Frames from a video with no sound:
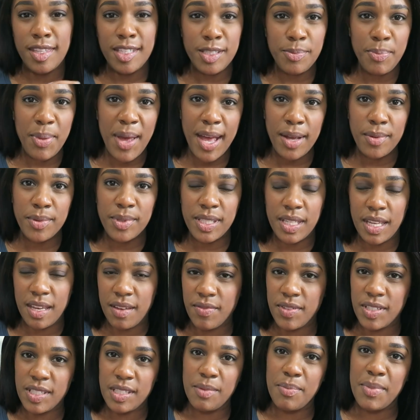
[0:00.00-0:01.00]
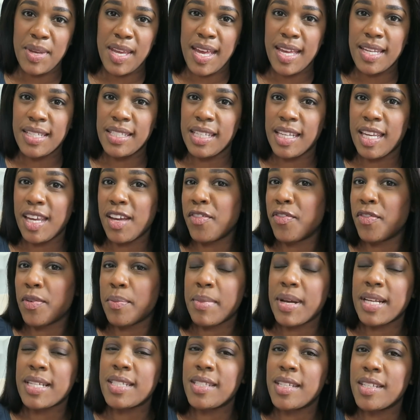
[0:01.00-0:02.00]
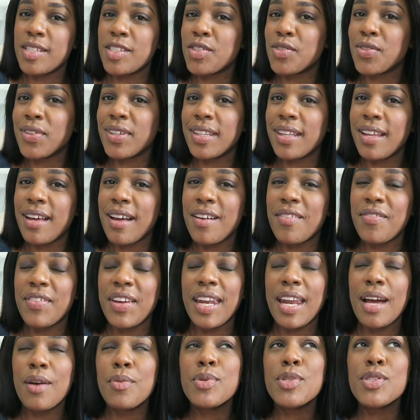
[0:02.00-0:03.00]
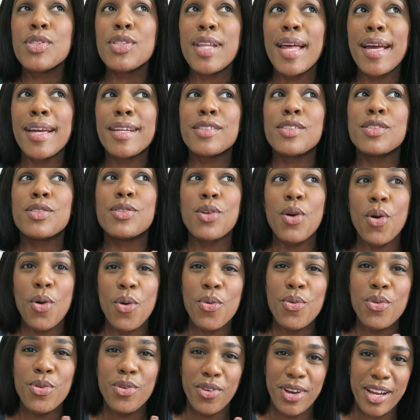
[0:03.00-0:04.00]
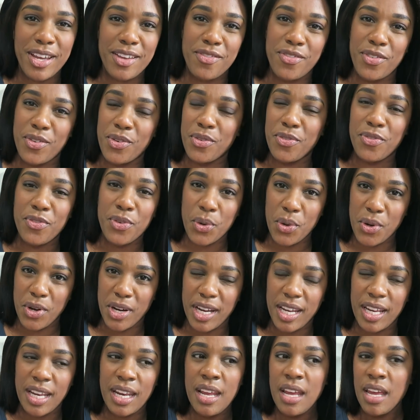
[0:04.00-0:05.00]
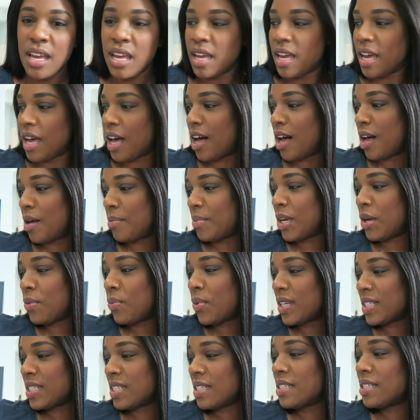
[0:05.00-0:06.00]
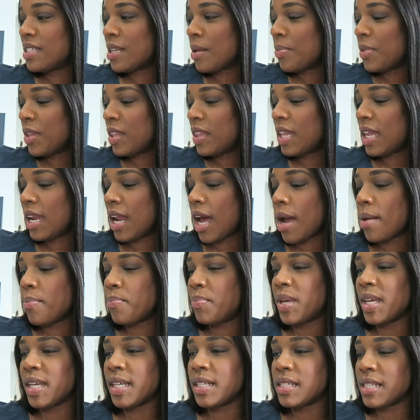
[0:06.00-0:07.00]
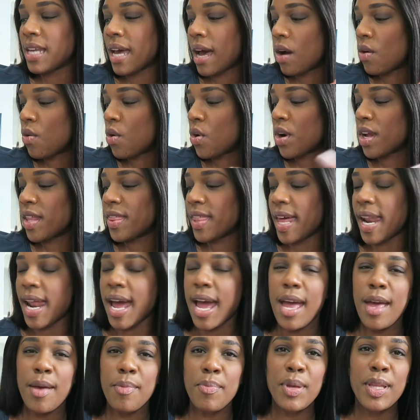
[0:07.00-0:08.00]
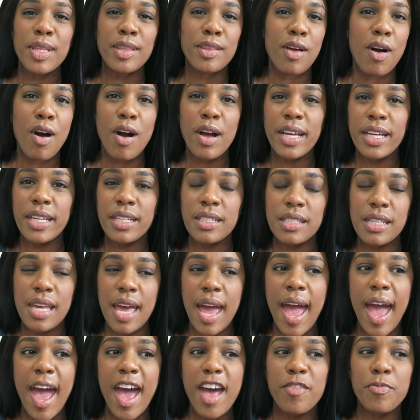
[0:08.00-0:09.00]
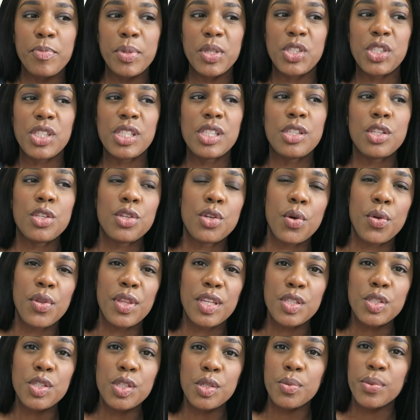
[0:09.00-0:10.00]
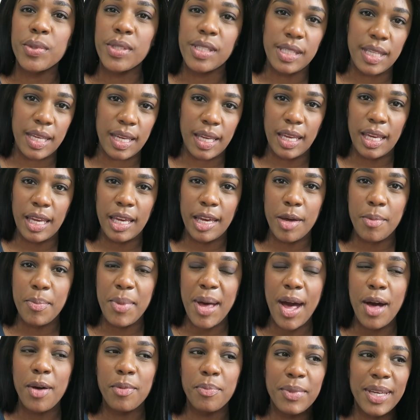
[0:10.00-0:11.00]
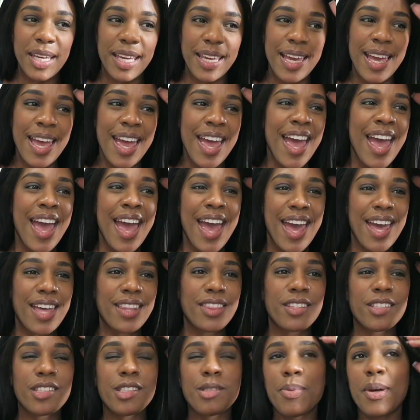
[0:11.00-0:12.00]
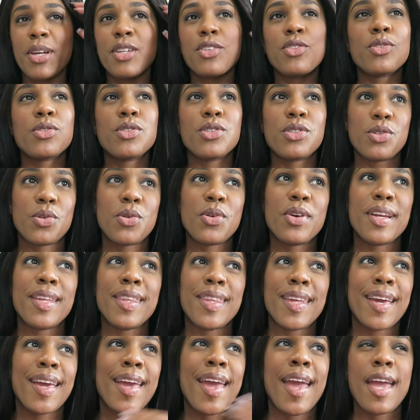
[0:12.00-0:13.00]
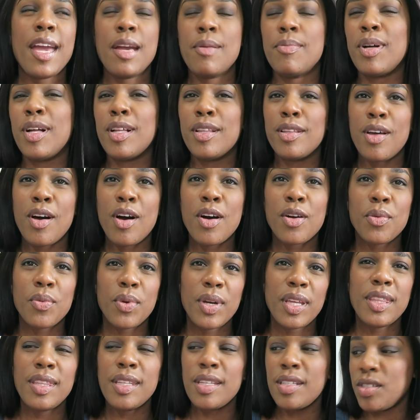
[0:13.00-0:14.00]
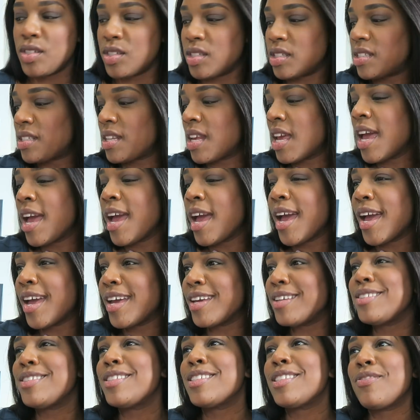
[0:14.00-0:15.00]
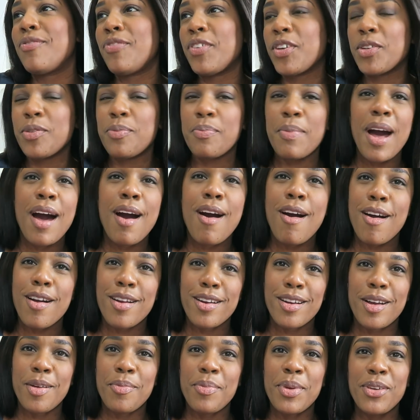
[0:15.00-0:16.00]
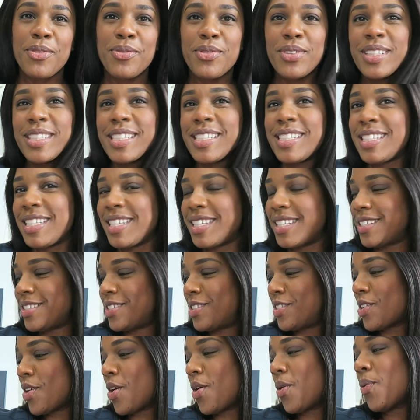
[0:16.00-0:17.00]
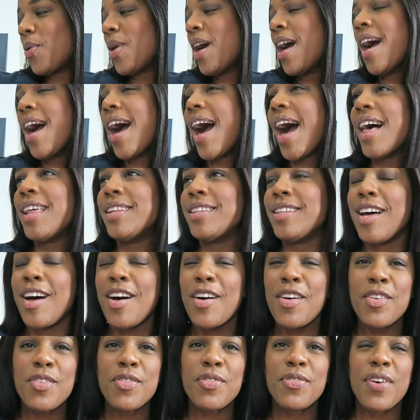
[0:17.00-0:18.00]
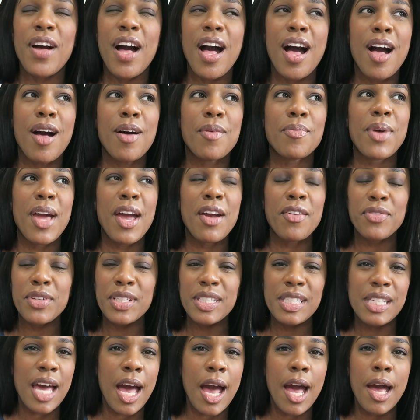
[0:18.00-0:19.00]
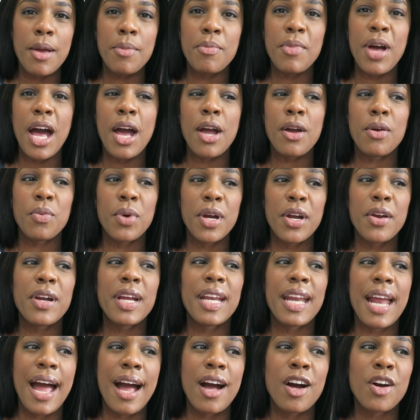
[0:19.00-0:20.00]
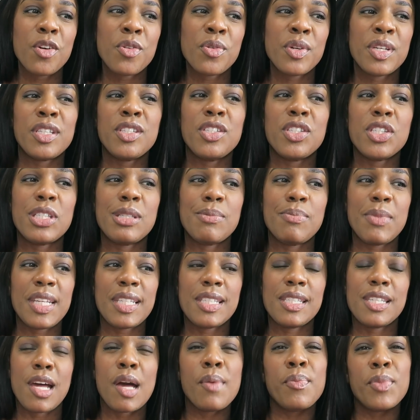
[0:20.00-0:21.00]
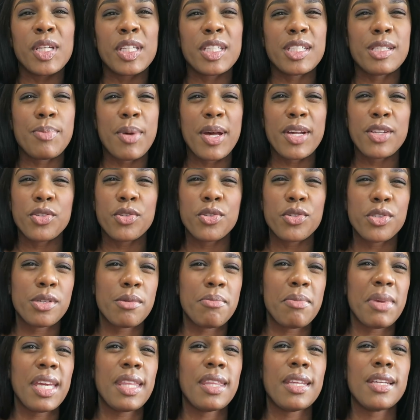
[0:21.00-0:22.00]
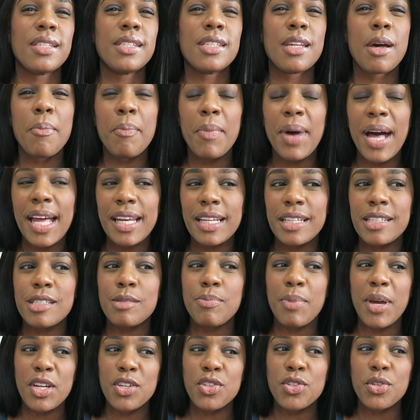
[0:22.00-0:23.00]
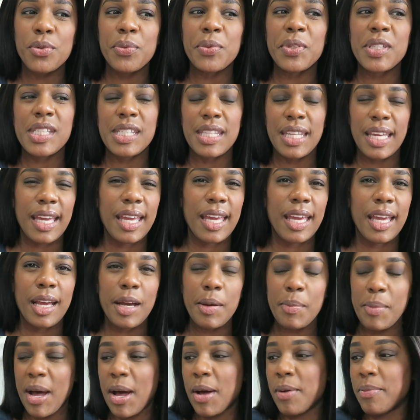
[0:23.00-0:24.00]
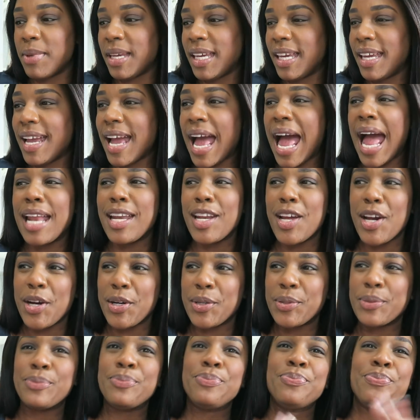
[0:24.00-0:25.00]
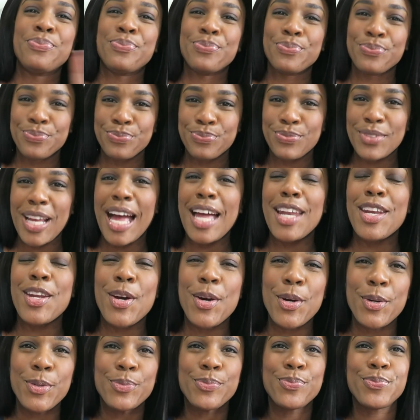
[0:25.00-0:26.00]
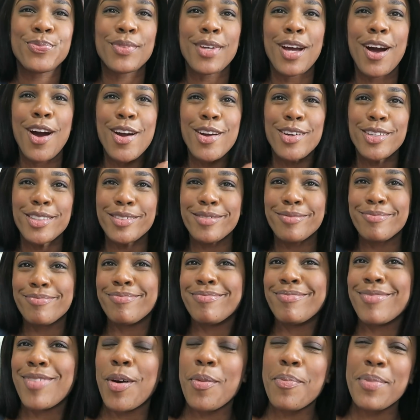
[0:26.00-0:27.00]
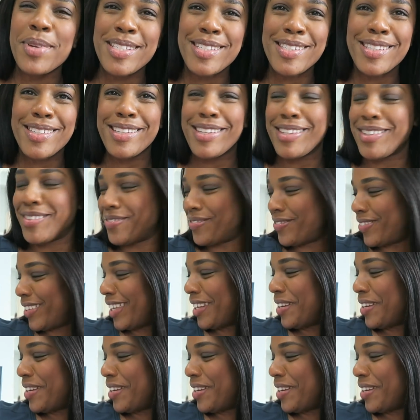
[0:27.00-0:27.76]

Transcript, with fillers: This bag was given to me as a gift from my sister-in-law and I was like so grateful for it. Um, it wasn't something that I picked out or that I had been longing to have, but just to know that she was thinking about me and the special story that came along with it just it just filled my heart up it really did so i love um, every time i wear it out it just means something special to me that somebody special was thinking about me i know I know, heart on my sleeve.